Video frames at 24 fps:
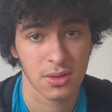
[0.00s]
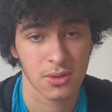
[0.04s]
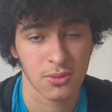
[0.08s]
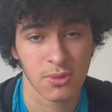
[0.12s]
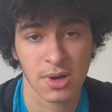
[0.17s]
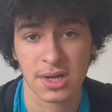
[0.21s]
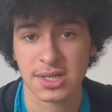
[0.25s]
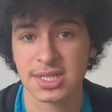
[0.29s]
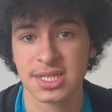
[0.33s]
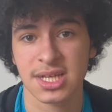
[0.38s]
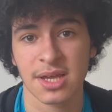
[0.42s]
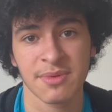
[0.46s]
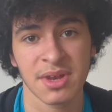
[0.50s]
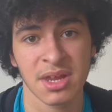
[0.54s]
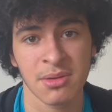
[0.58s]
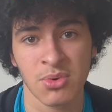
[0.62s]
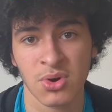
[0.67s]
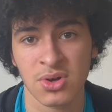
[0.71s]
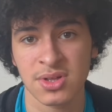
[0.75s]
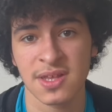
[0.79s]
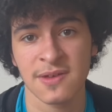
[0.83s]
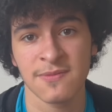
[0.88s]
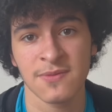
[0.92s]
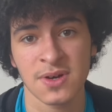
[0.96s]
want Skibidi
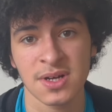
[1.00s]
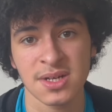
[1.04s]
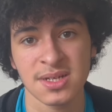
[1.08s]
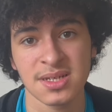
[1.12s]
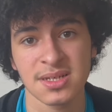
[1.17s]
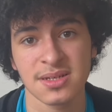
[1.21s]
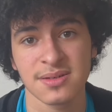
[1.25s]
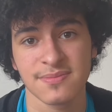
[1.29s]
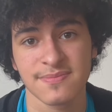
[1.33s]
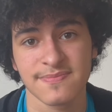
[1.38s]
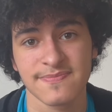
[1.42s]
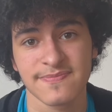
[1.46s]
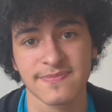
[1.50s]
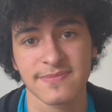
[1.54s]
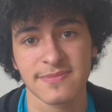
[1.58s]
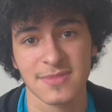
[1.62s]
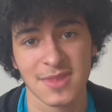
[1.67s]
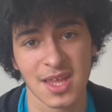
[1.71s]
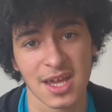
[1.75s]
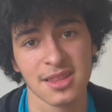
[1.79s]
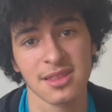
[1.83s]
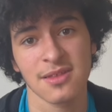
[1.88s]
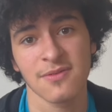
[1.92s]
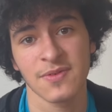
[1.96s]
Multiverse?
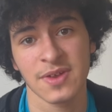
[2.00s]
Like the